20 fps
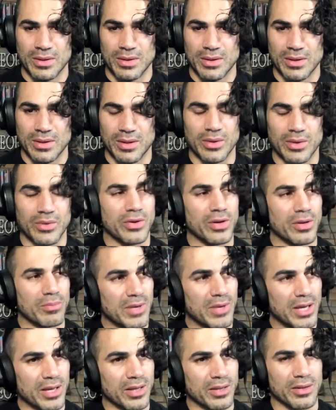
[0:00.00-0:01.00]
And I was like,
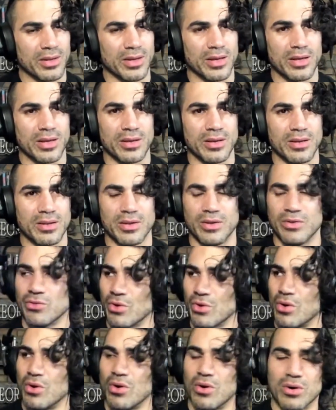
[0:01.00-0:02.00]
man, like these are
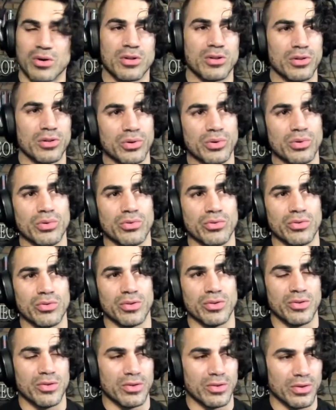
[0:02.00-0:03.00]
all clues
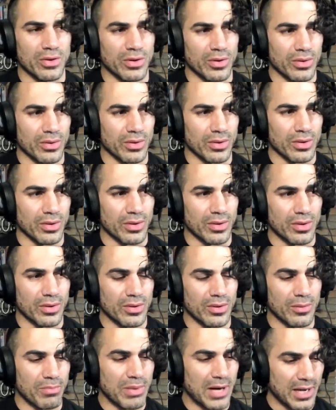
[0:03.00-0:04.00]
that,
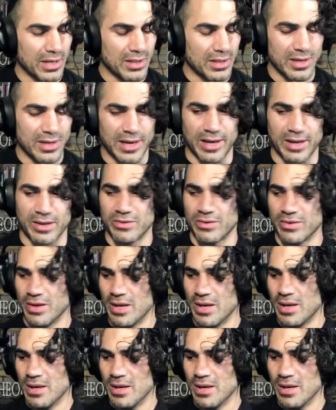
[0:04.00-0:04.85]
the podcast,